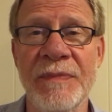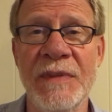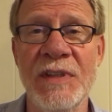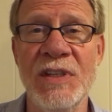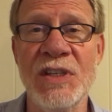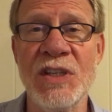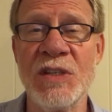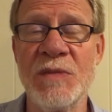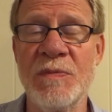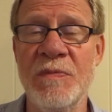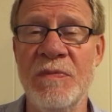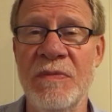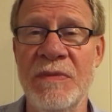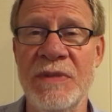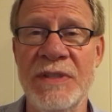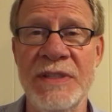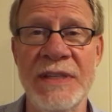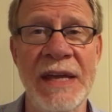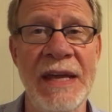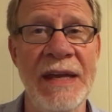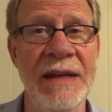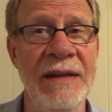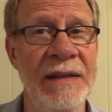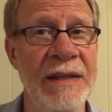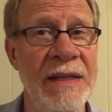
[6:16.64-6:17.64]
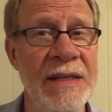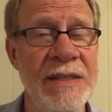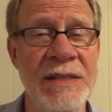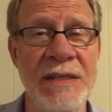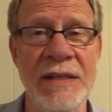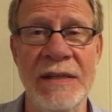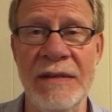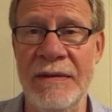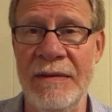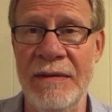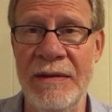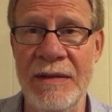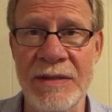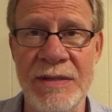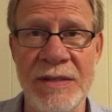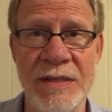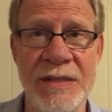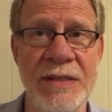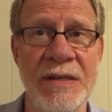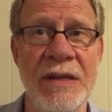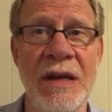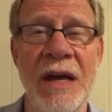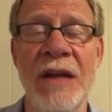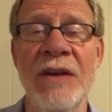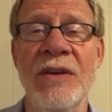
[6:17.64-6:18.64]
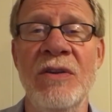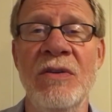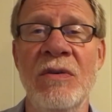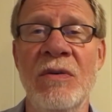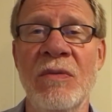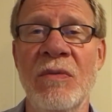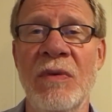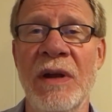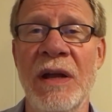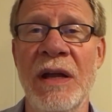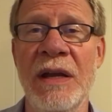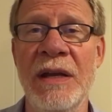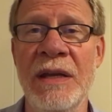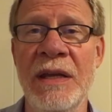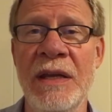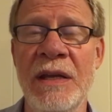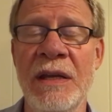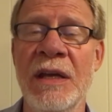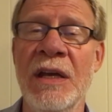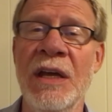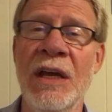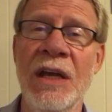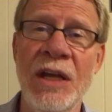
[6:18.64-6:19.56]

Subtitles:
Just say, listen, this is not doing what I need,